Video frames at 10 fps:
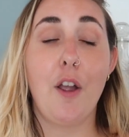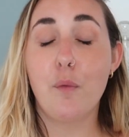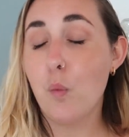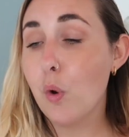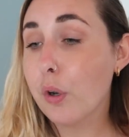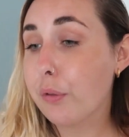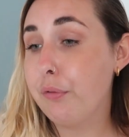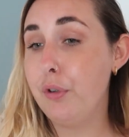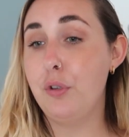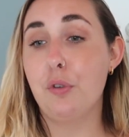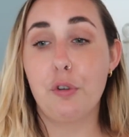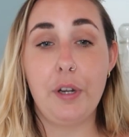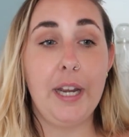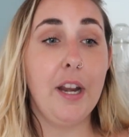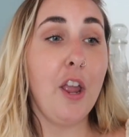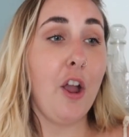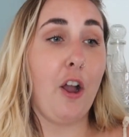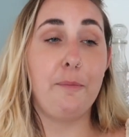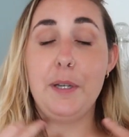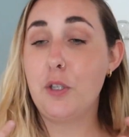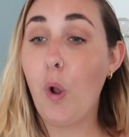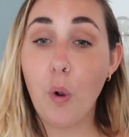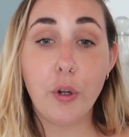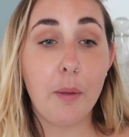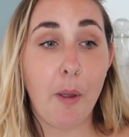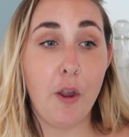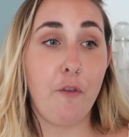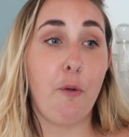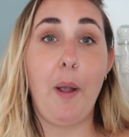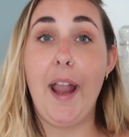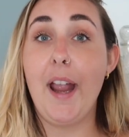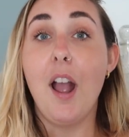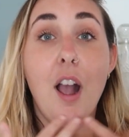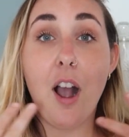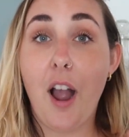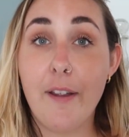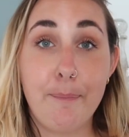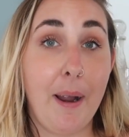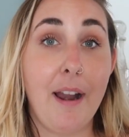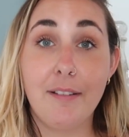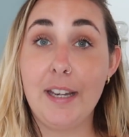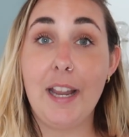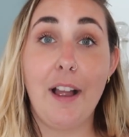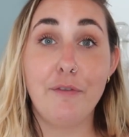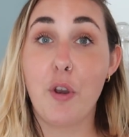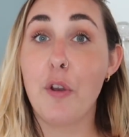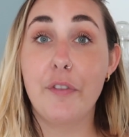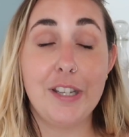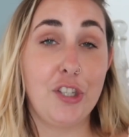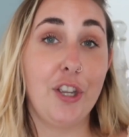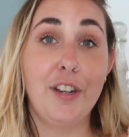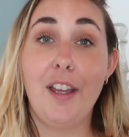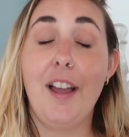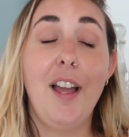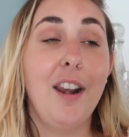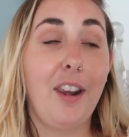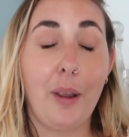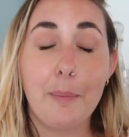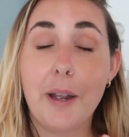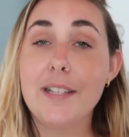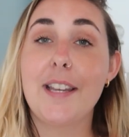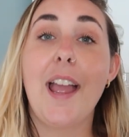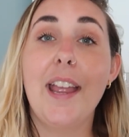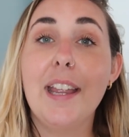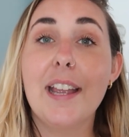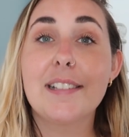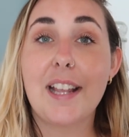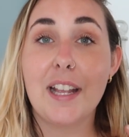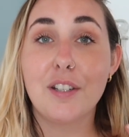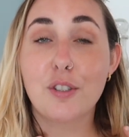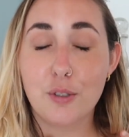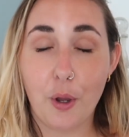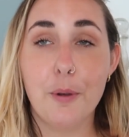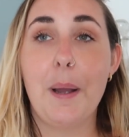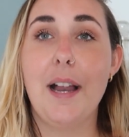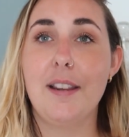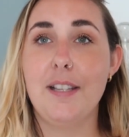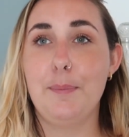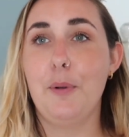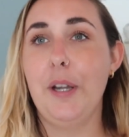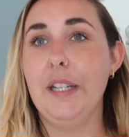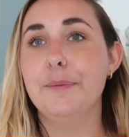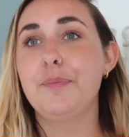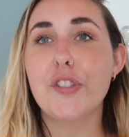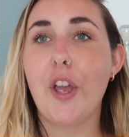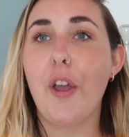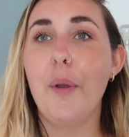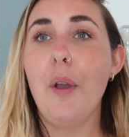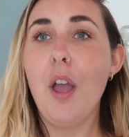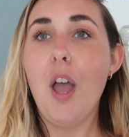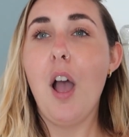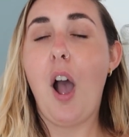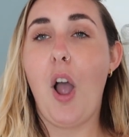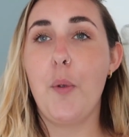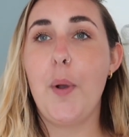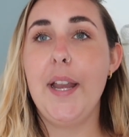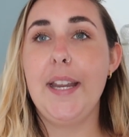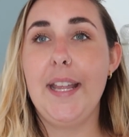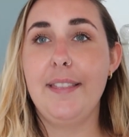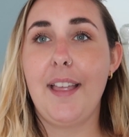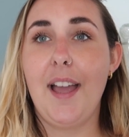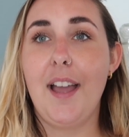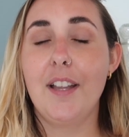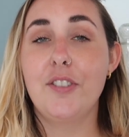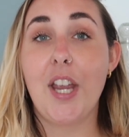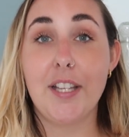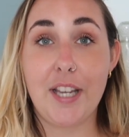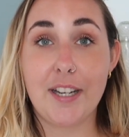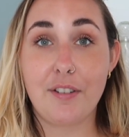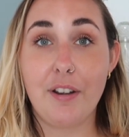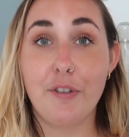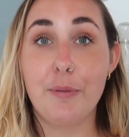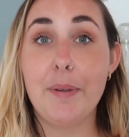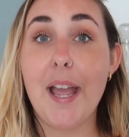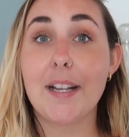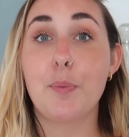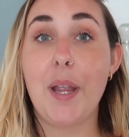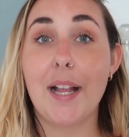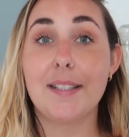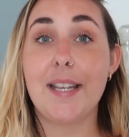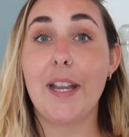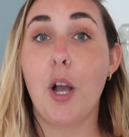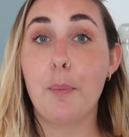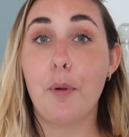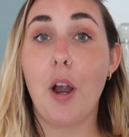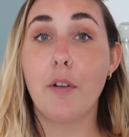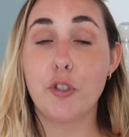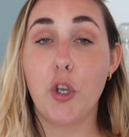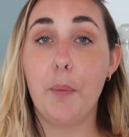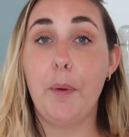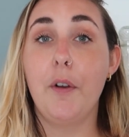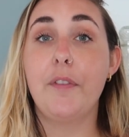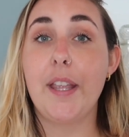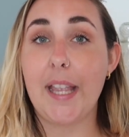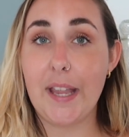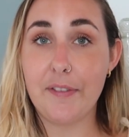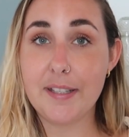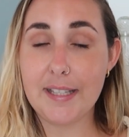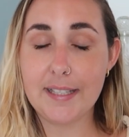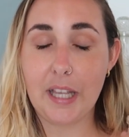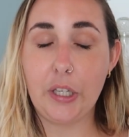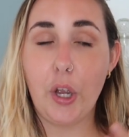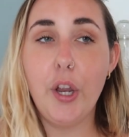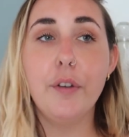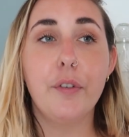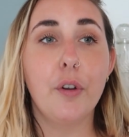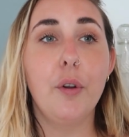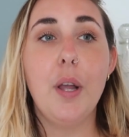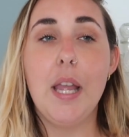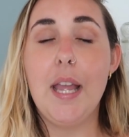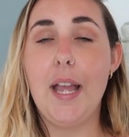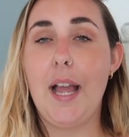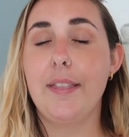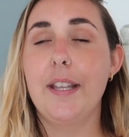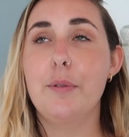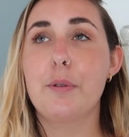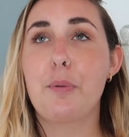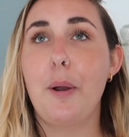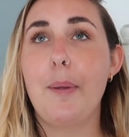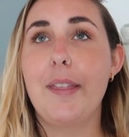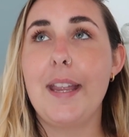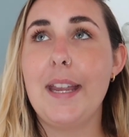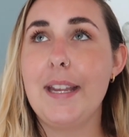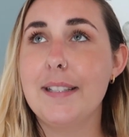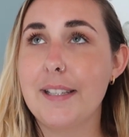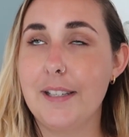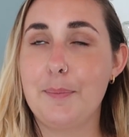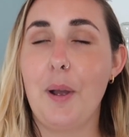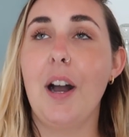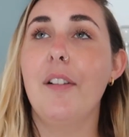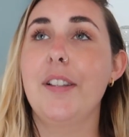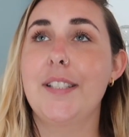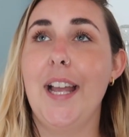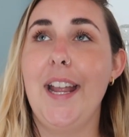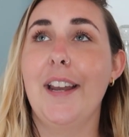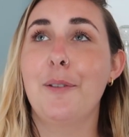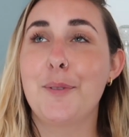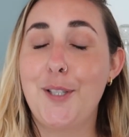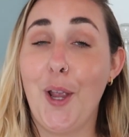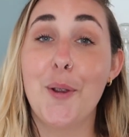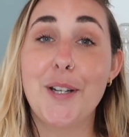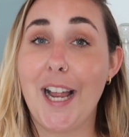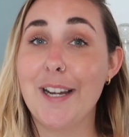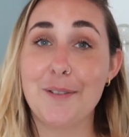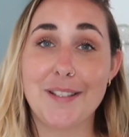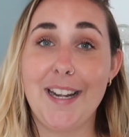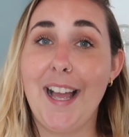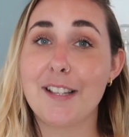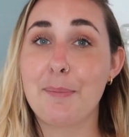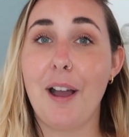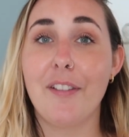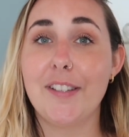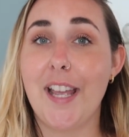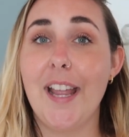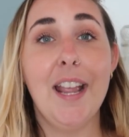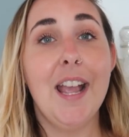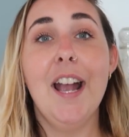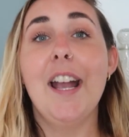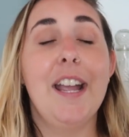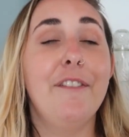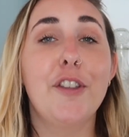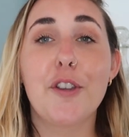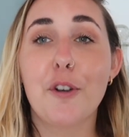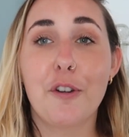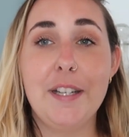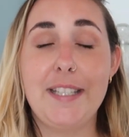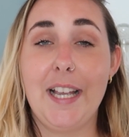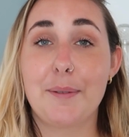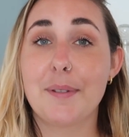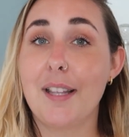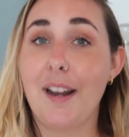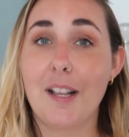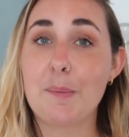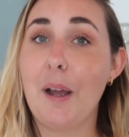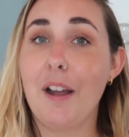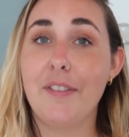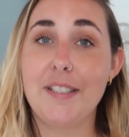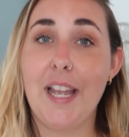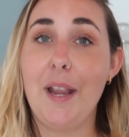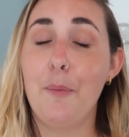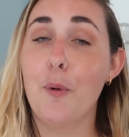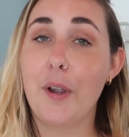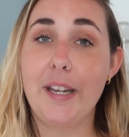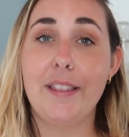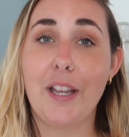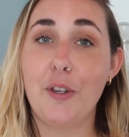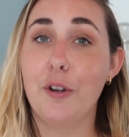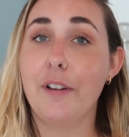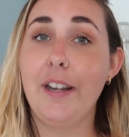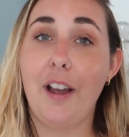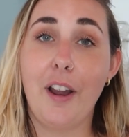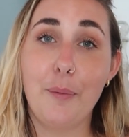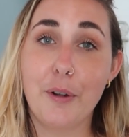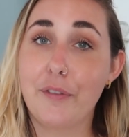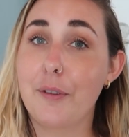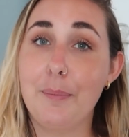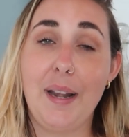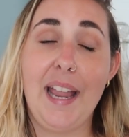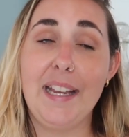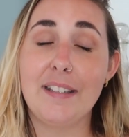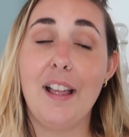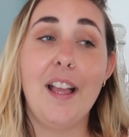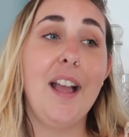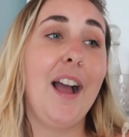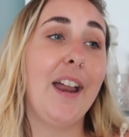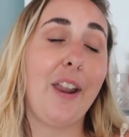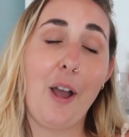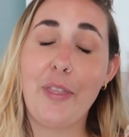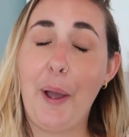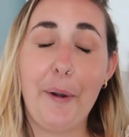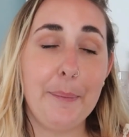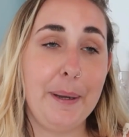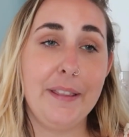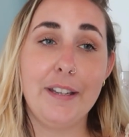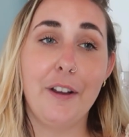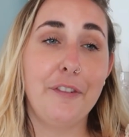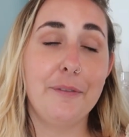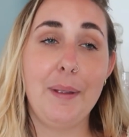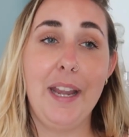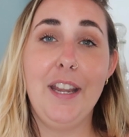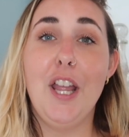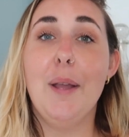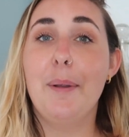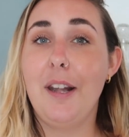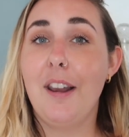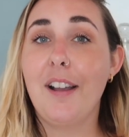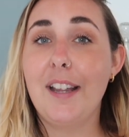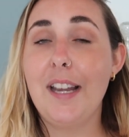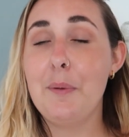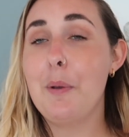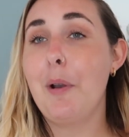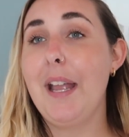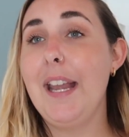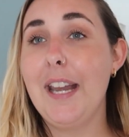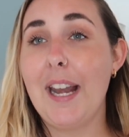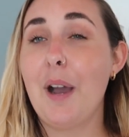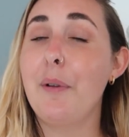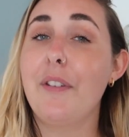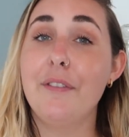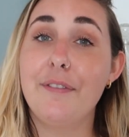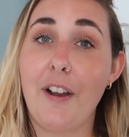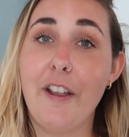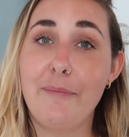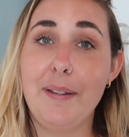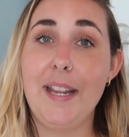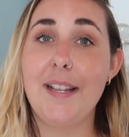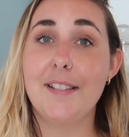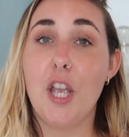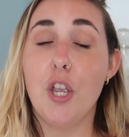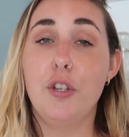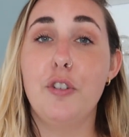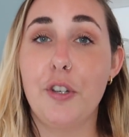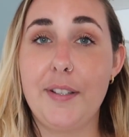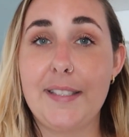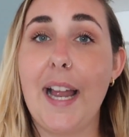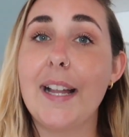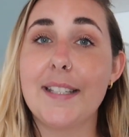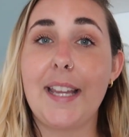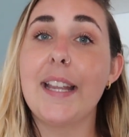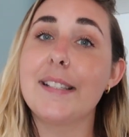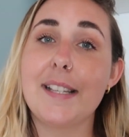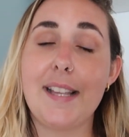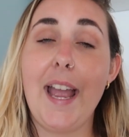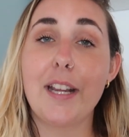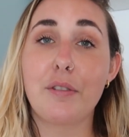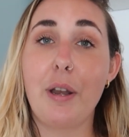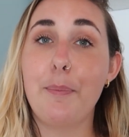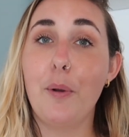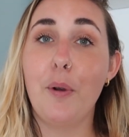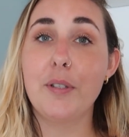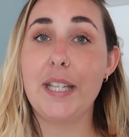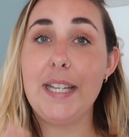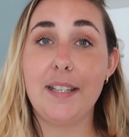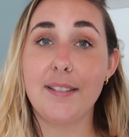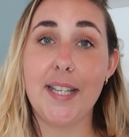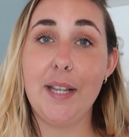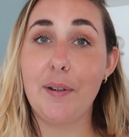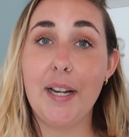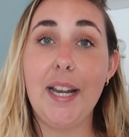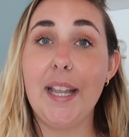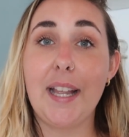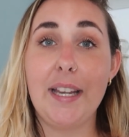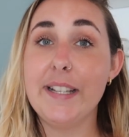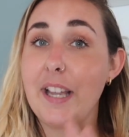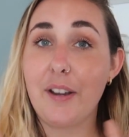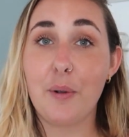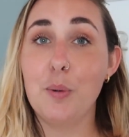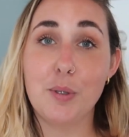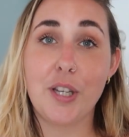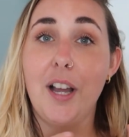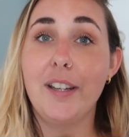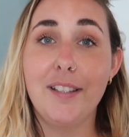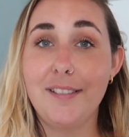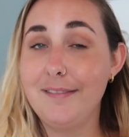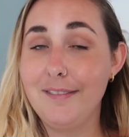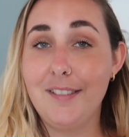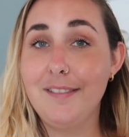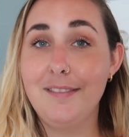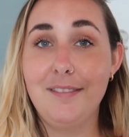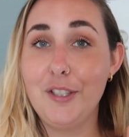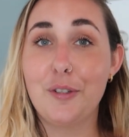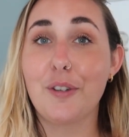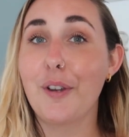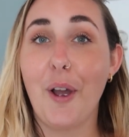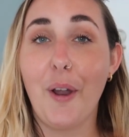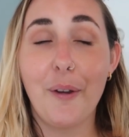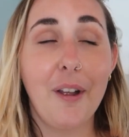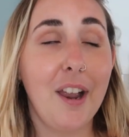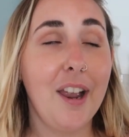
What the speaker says: I've walked through urine, I've been told I'm overweight, I apparently have no vision. Like my day is getting so bad at this point. So I went in there, chest x-ray room next. We had to take our bra and top off. They gave us this like overall, and this was probably the easiest part of the day, and I'm so glad it was the last part of the day. If the urine test was the last part of the day, walking in that urine, I would have complained, and that would have been enough of me. But luckily we were in and out within 5 minutes. You just stand against this x-ray board, he does a little click and he's like, all done, you can go.